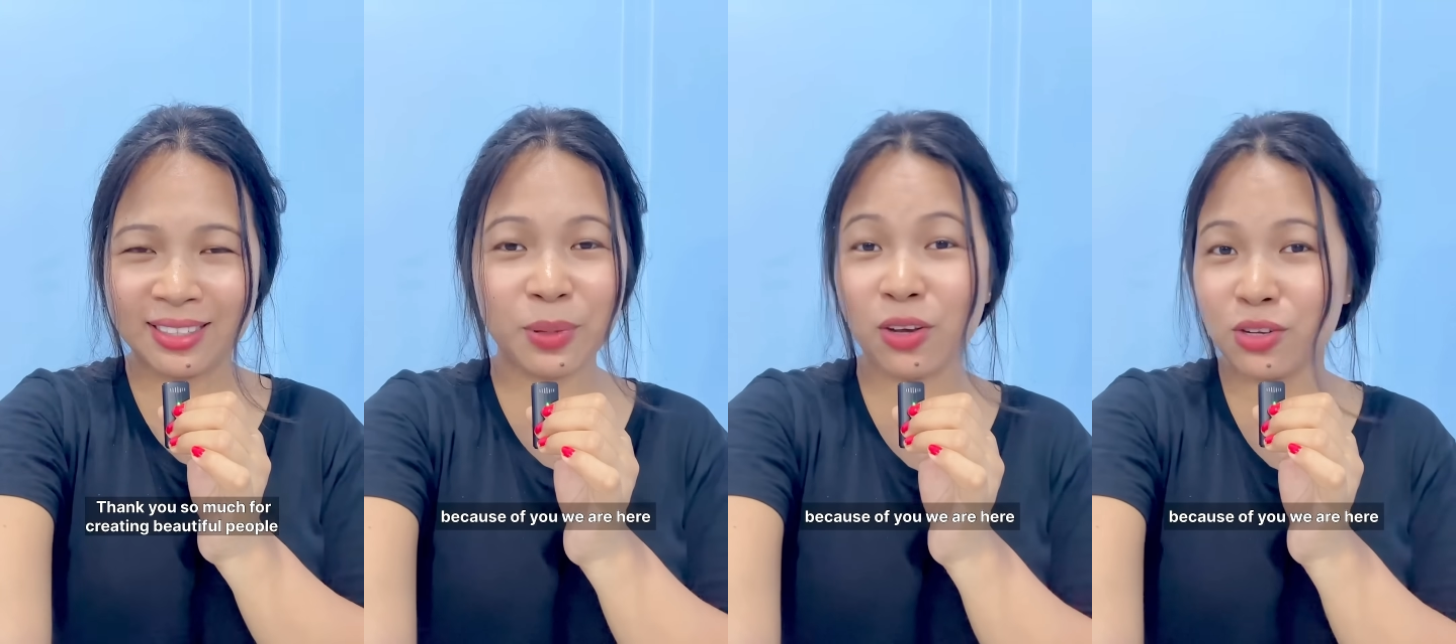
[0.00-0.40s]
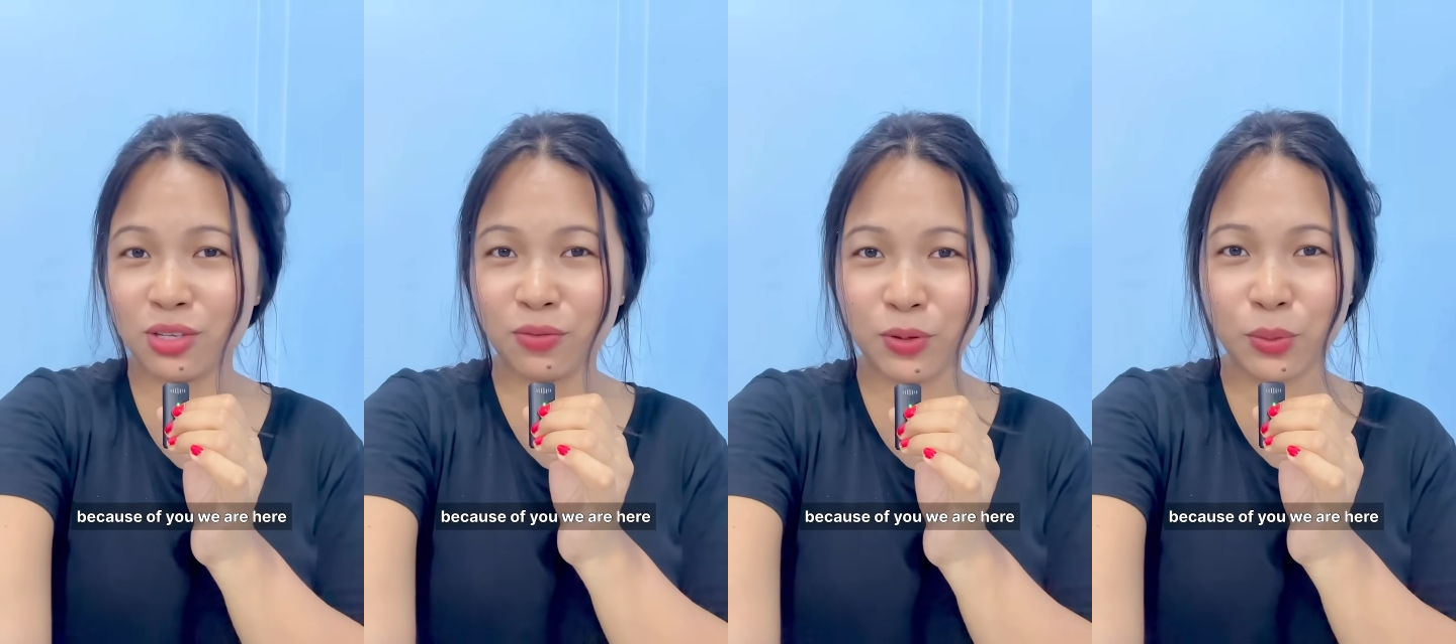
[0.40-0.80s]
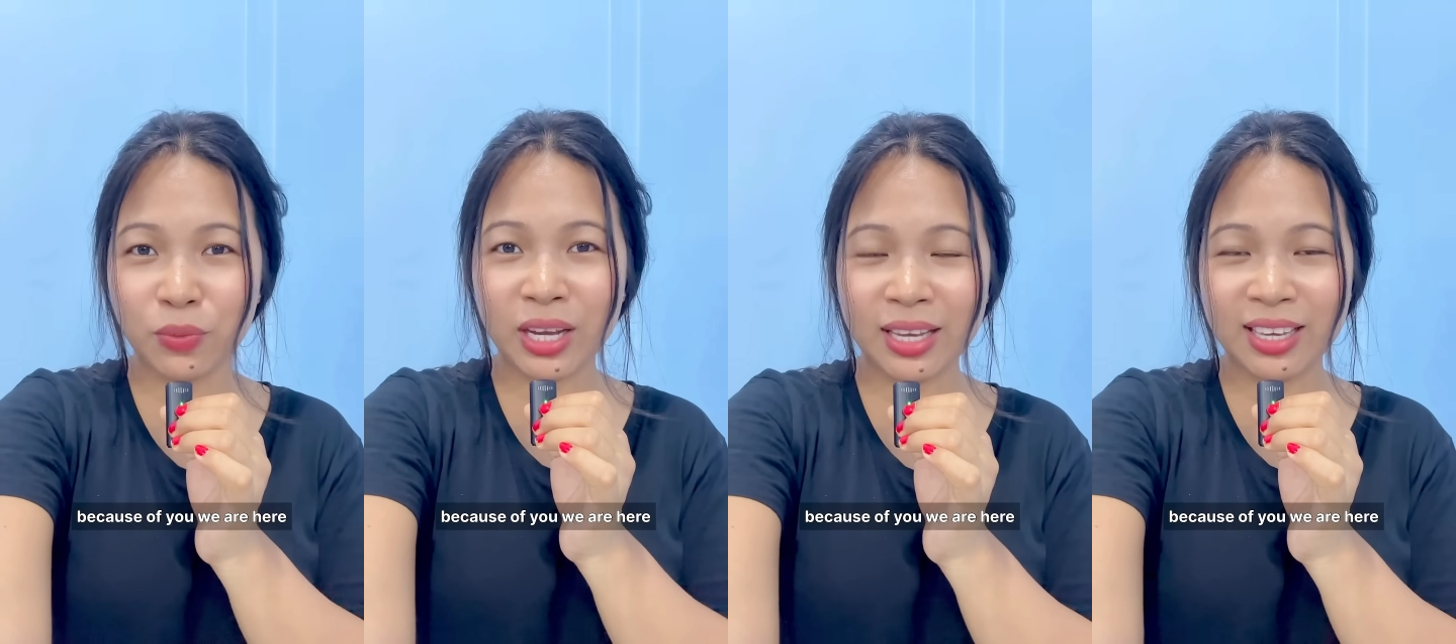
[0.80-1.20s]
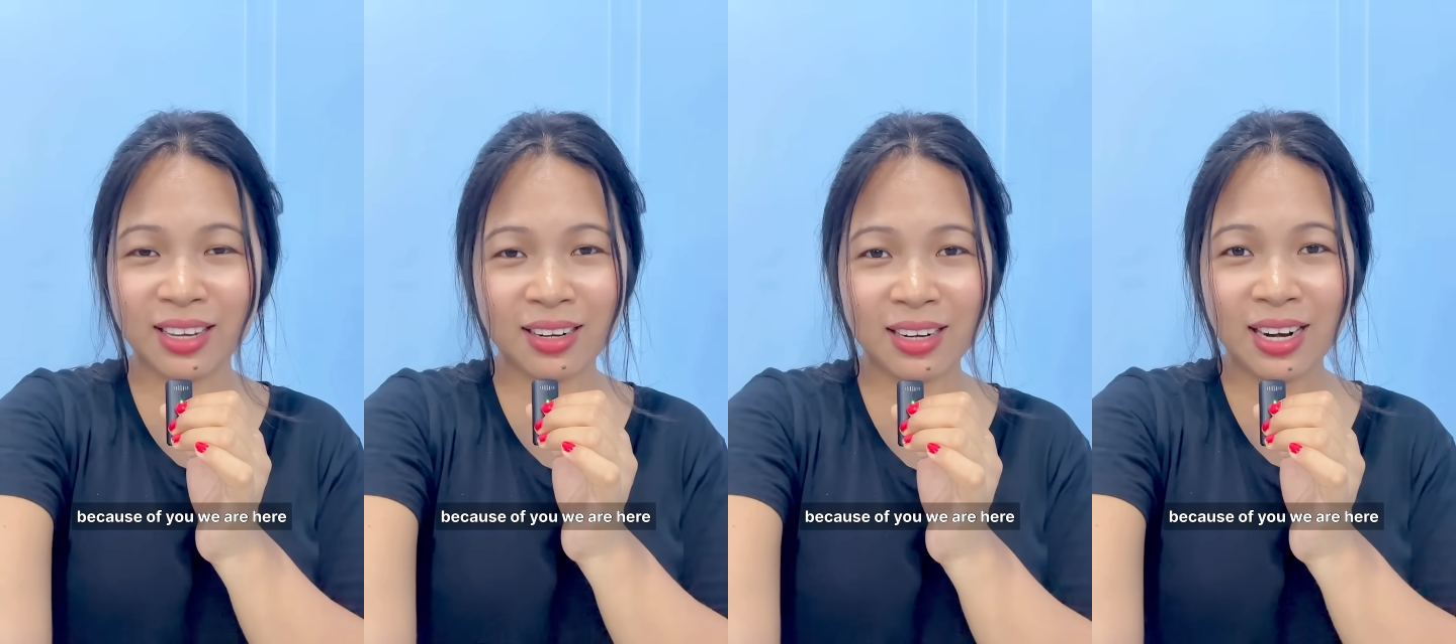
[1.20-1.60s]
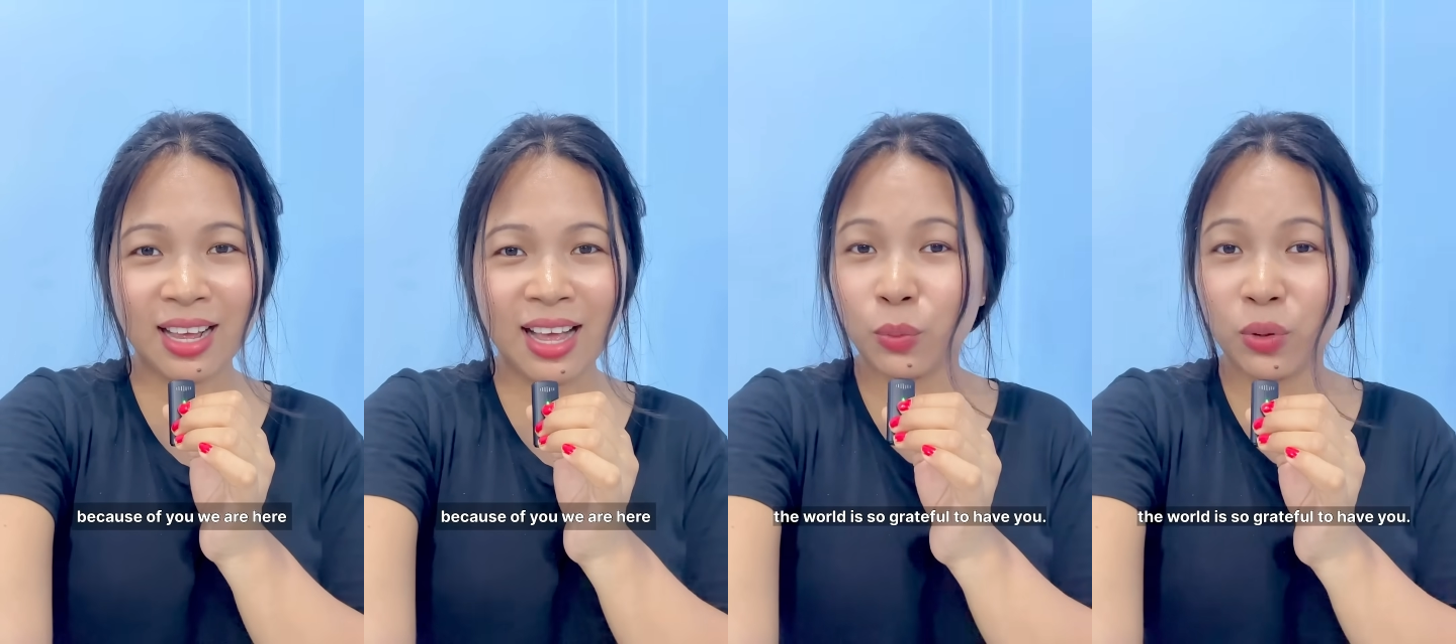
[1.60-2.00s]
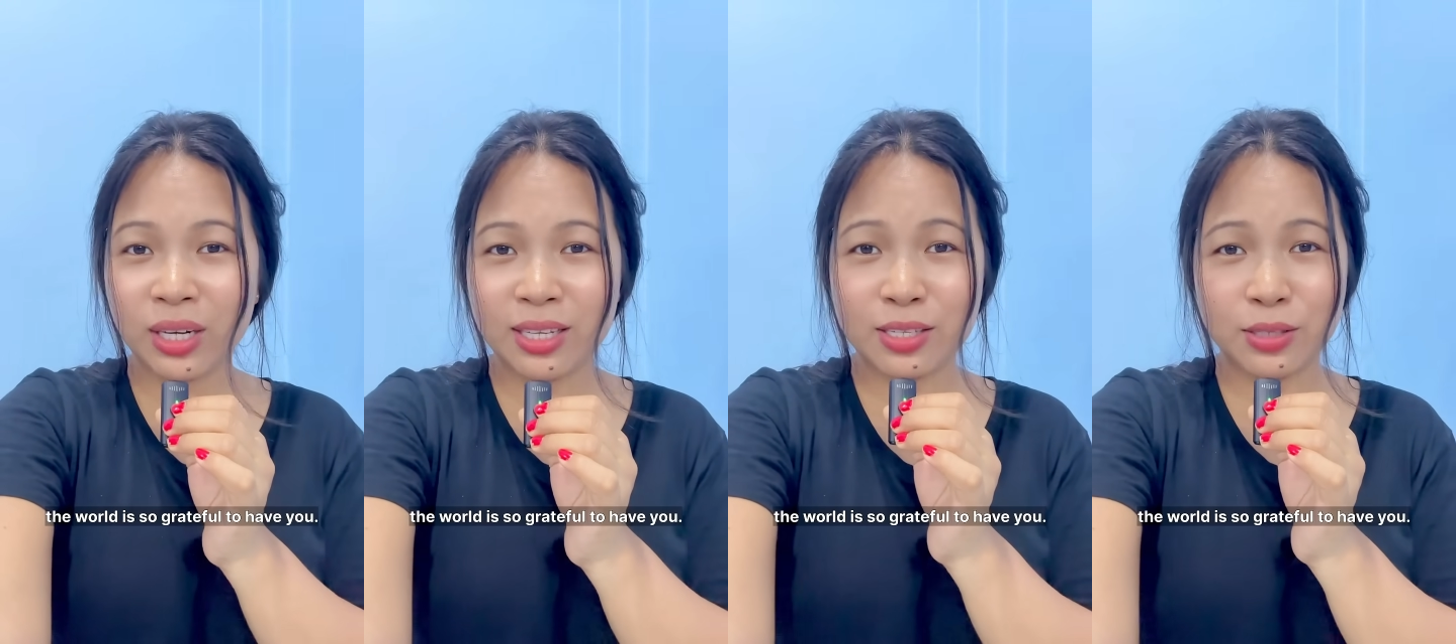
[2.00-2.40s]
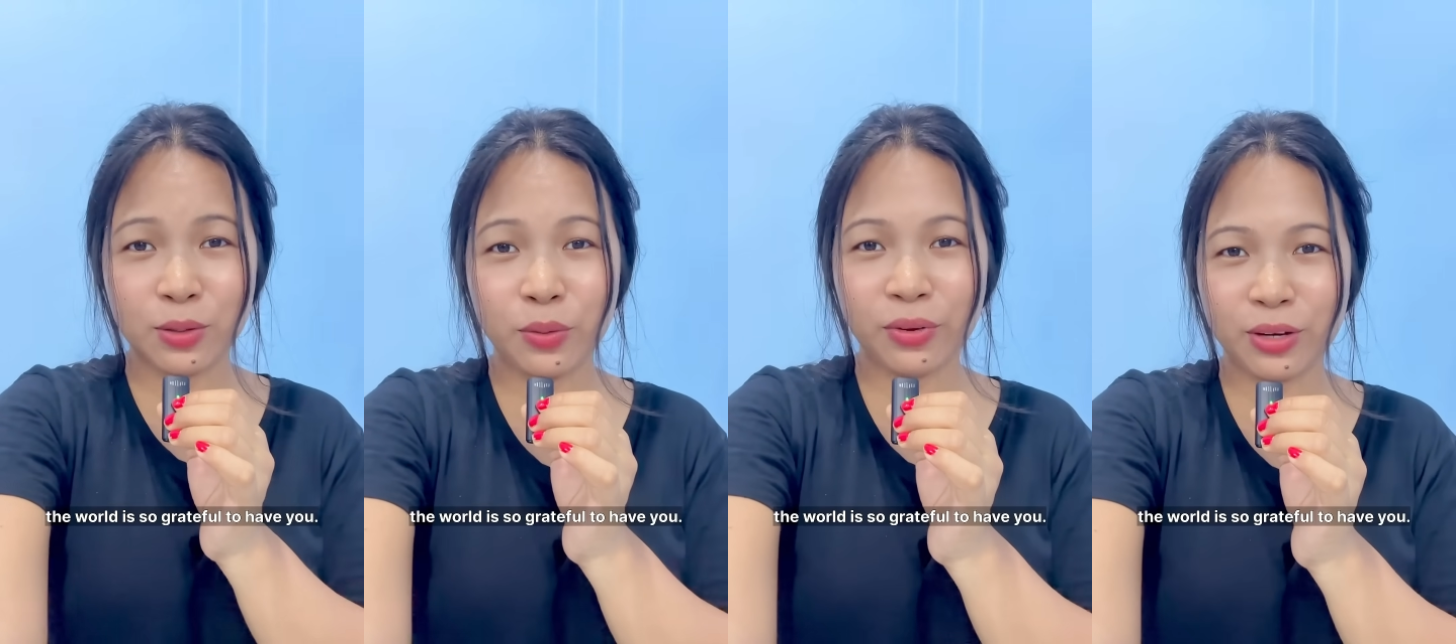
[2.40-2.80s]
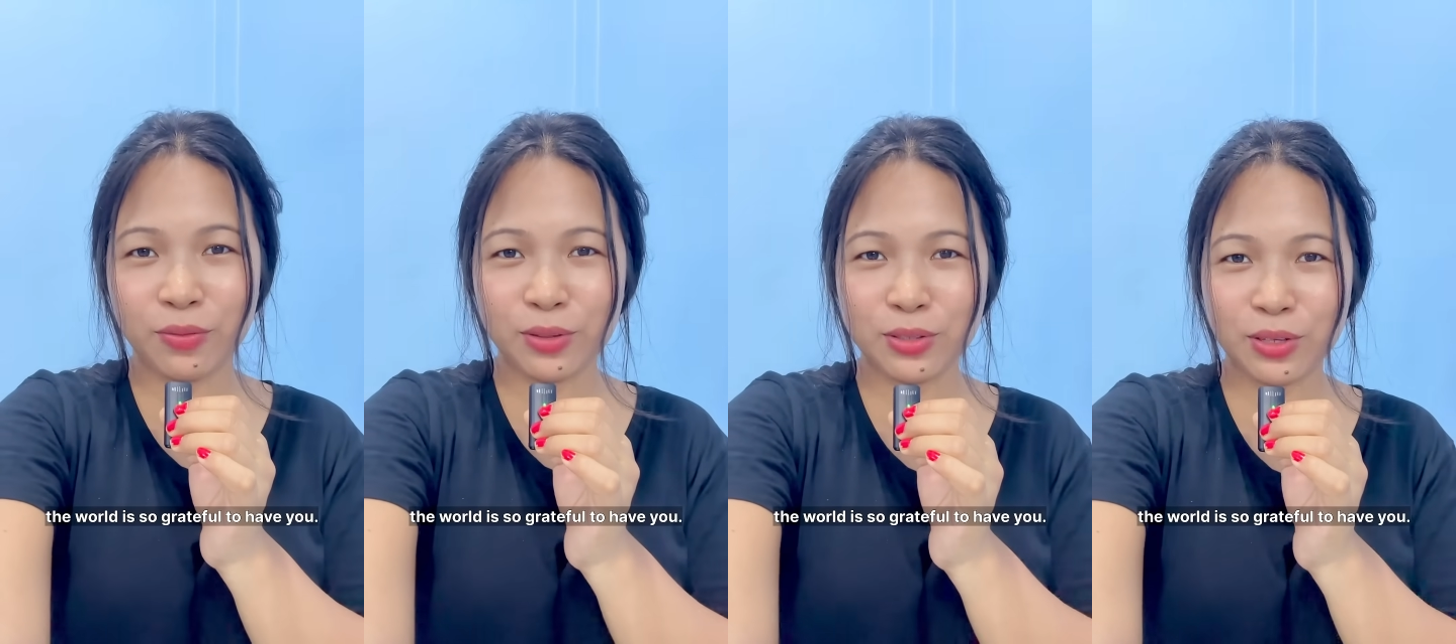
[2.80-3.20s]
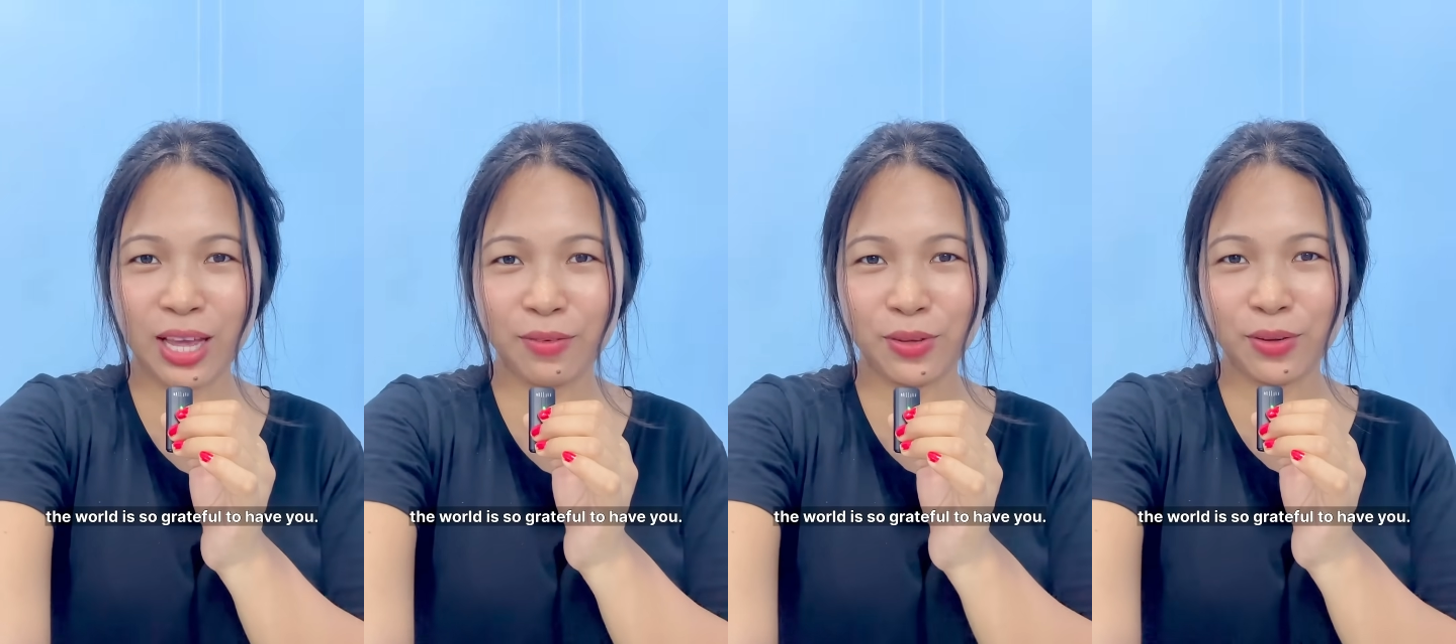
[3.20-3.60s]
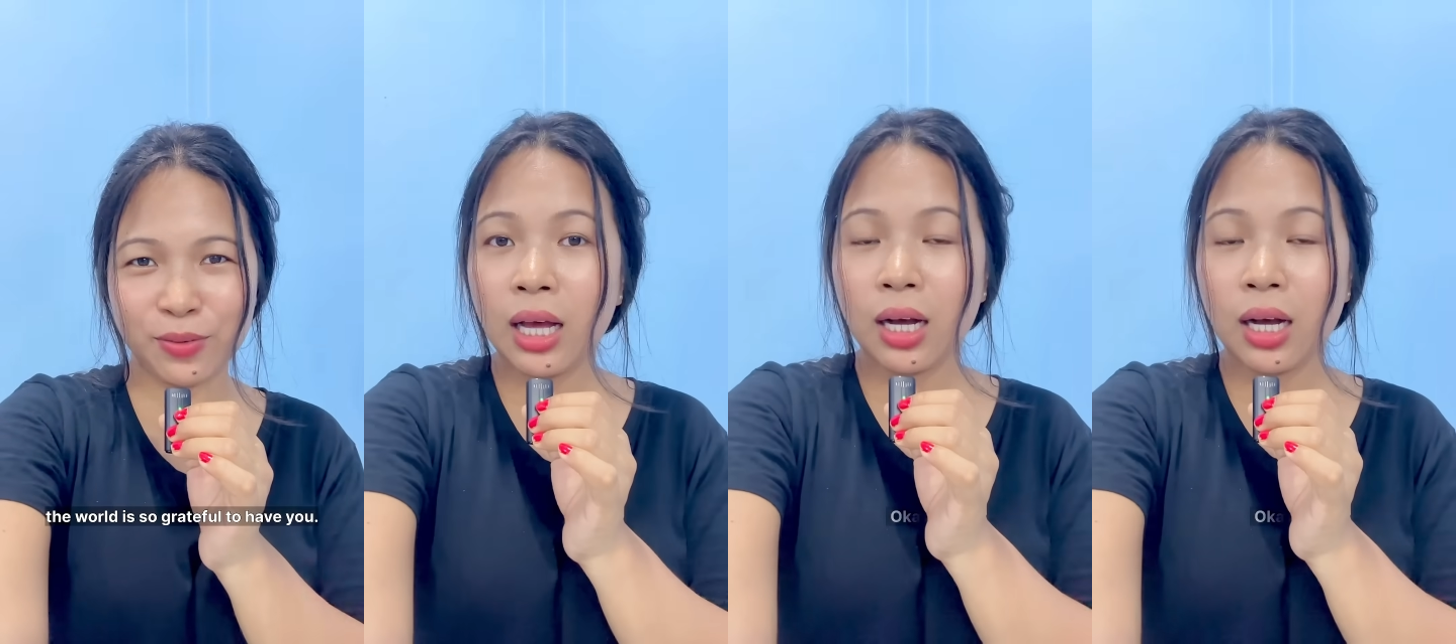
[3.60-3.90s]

Because of you, we are here. The world is so grateful to have you.